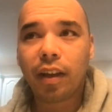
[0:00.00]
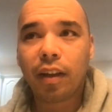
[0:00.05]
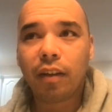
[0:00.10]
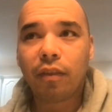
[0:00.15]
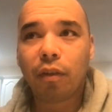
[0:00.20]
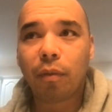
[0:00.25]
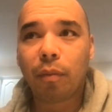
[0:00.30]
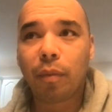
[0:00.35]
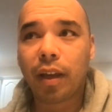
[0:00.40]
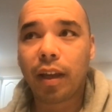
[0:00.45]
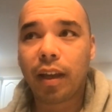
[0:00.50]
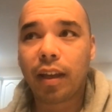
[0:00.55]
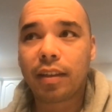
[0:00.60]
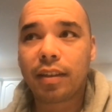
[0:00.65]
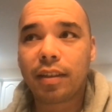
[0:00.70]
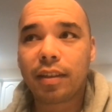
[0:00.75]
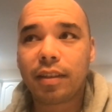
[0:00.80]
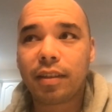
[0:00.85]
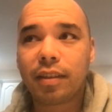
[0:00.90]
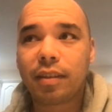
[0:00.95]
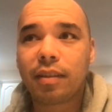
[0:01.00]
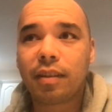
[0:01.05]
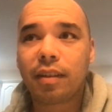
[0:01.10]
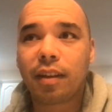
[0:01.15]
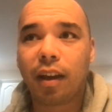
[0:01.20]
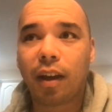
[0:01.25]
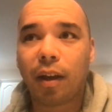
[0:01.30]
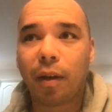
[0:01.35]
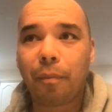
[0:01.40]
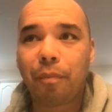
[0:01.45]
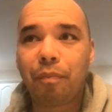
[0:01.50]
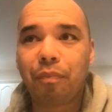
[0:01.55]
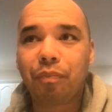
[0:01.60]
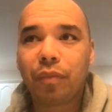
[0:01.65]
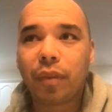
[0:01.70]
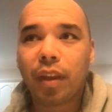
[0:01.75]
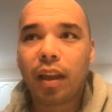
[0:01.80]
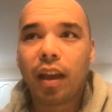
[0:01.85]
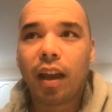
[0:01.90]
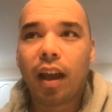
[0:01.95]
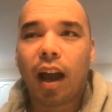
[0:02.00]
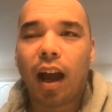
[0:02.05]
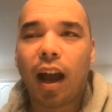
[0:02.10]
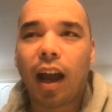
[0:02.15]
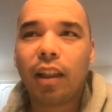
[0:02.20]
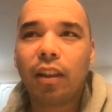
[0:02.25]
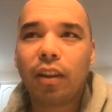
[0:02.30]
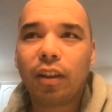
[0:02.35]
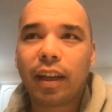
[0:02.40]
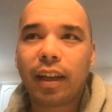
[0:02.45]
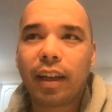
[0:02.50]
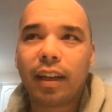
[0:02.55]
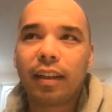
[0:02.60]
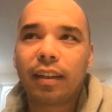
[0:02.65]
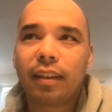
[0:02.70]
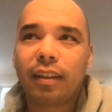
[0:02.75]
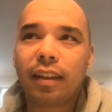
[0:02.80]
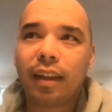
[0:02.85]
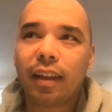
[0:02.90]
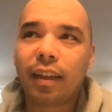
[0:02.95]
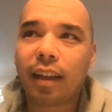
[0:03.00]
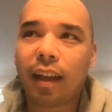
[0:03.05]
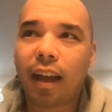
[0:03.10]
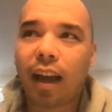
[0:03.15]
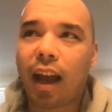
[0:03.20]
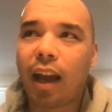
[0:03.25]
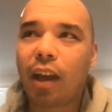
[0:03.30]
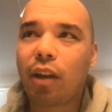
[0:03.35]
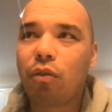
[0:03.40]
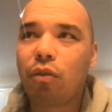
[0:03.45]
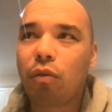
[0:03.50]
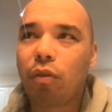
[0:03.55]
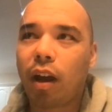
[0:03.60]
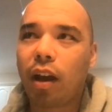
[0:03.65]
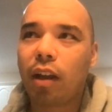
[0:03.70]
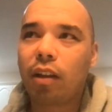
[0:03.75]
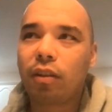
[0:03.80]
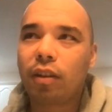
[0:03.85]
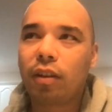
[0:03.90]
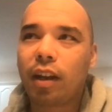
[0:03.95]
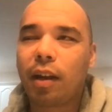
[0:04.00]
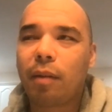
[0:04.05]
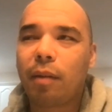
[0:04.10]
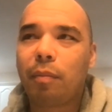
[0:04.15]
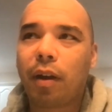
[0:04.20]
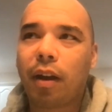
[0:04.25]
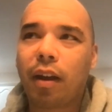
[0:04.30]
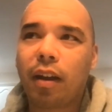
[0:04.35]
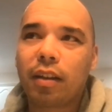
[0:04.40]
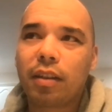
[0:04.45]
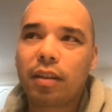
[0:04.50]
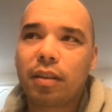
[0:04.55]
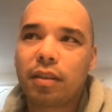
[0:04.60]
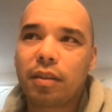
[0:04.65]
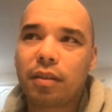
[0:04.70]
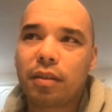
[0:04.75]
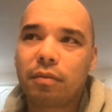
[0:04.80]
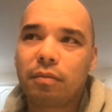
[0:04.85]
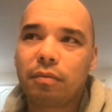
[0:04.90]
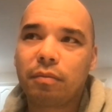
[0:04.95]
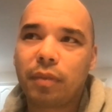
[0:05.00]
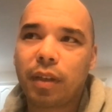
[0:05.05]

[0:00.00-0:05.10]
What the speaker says: for me, it's I look at it like I learned how to box